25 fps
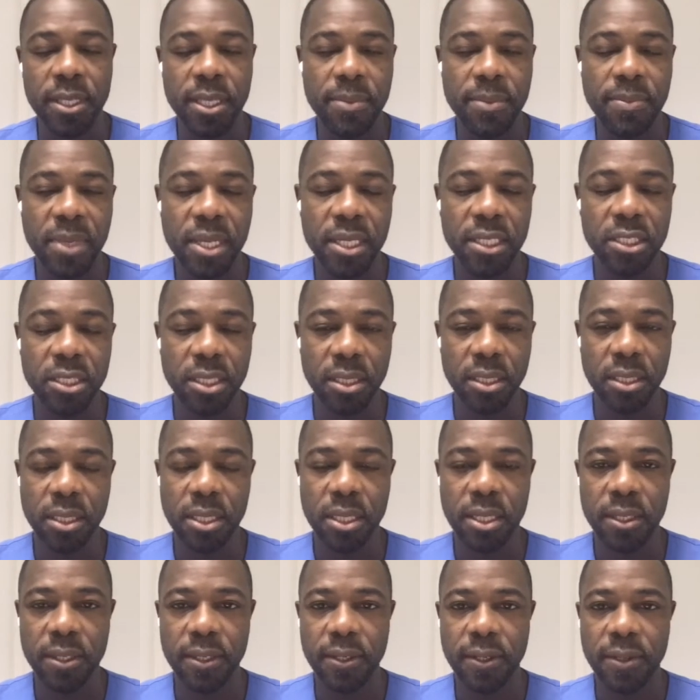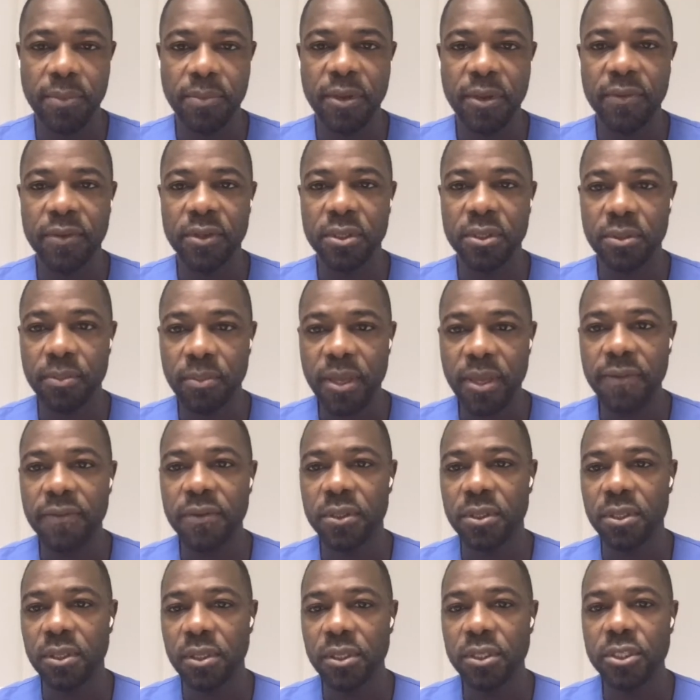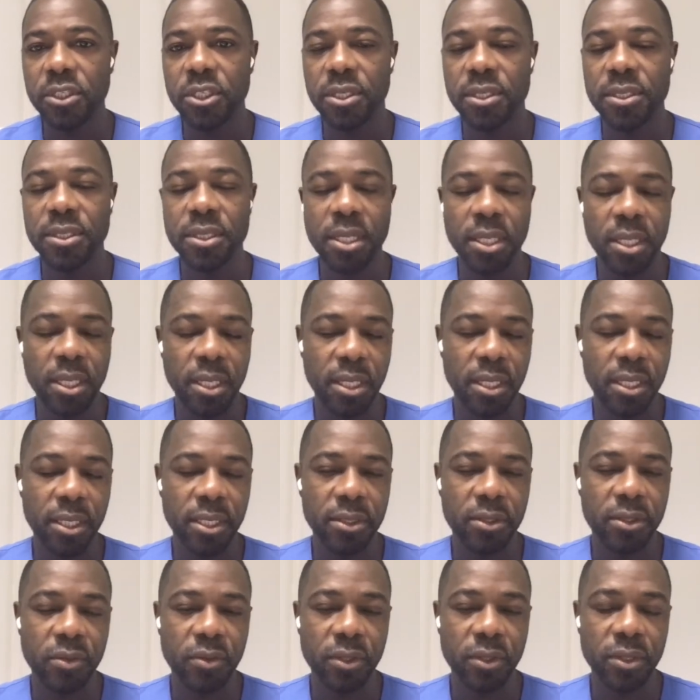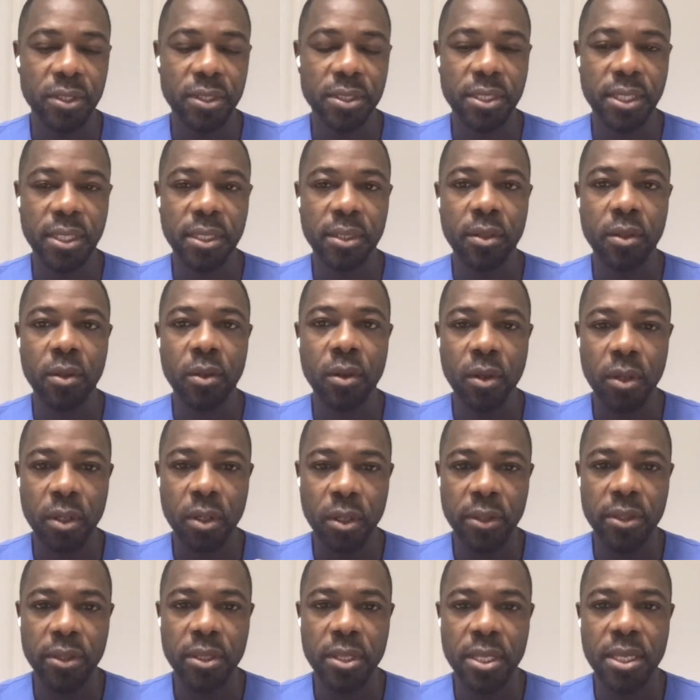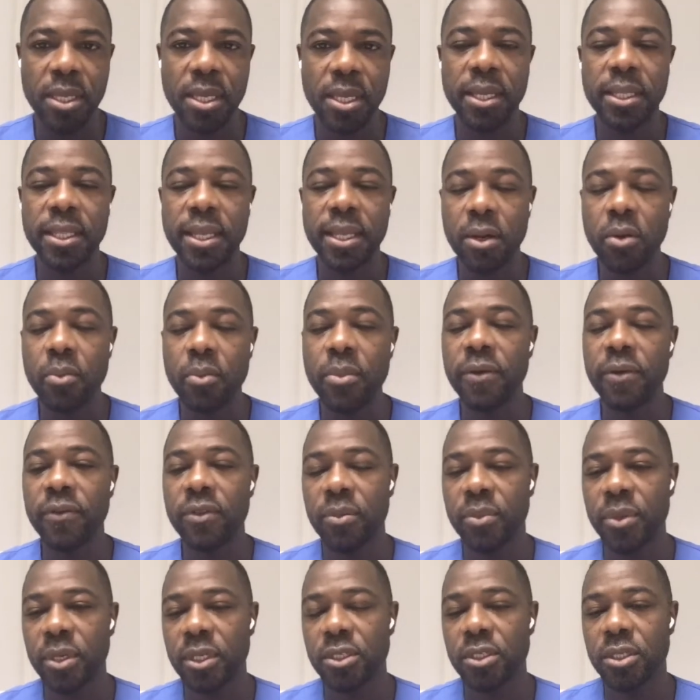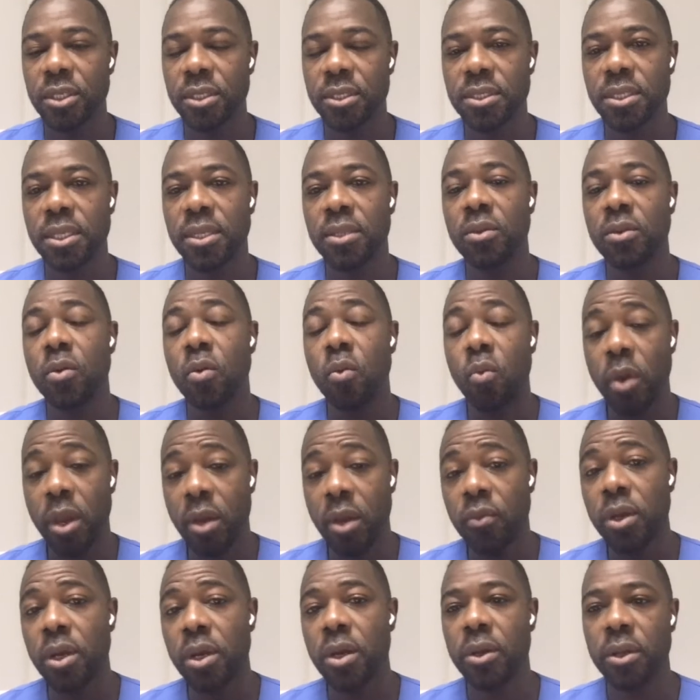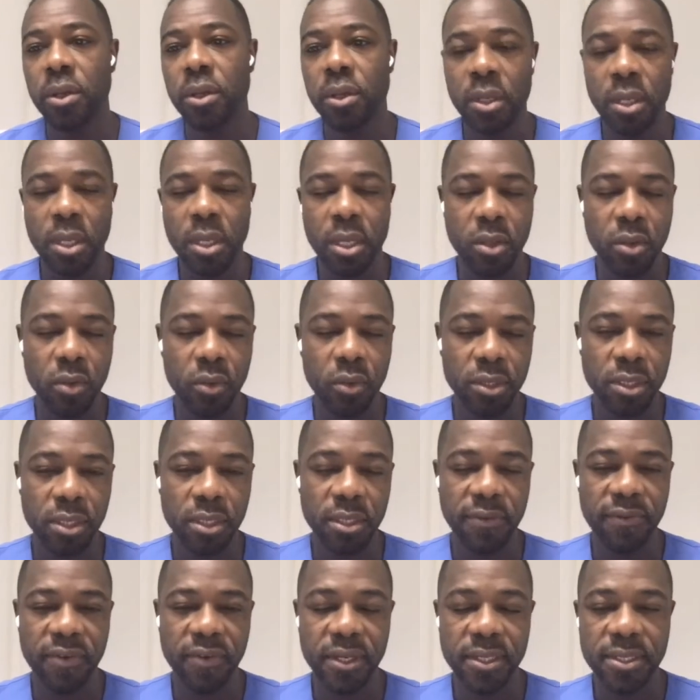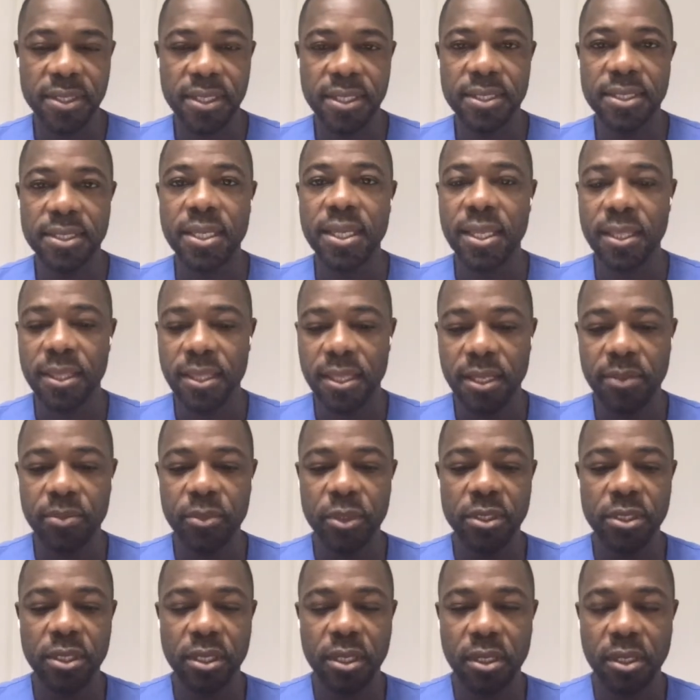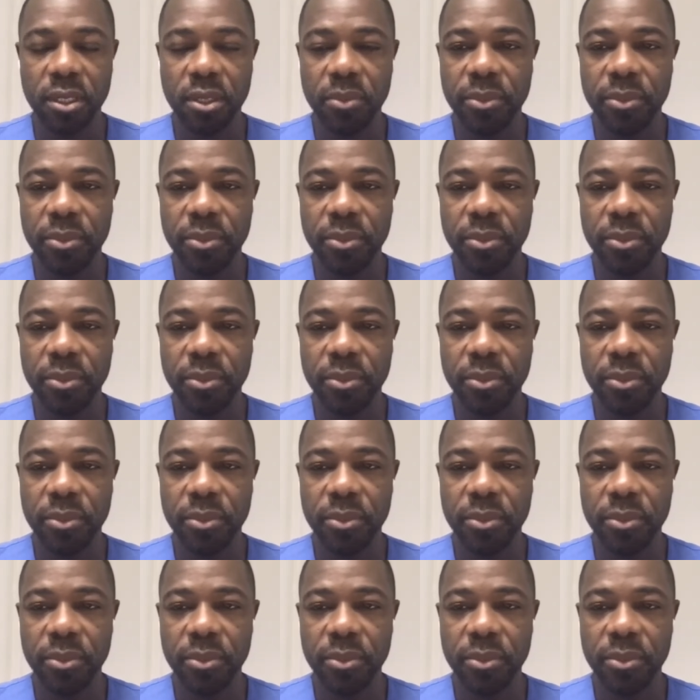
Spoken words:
imaging methodologies to understand the anatomy of the patients and the way we're going to use the devices in that particular